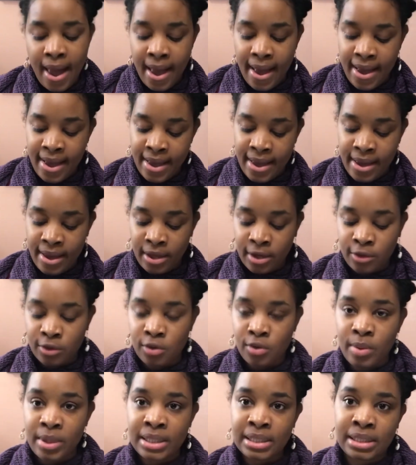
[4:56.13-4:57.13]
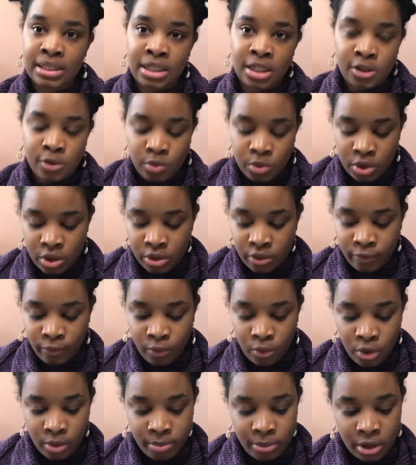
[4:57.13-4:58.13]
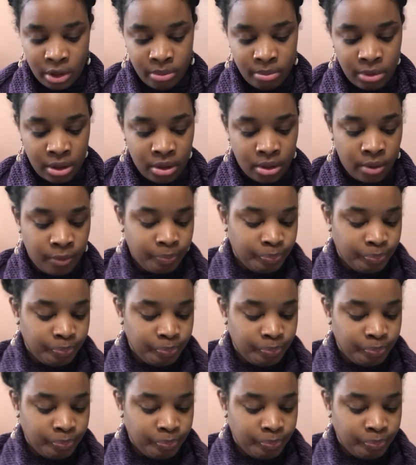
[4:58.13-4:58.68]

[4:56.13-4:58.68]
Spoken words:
and US 6, which is a 4mm.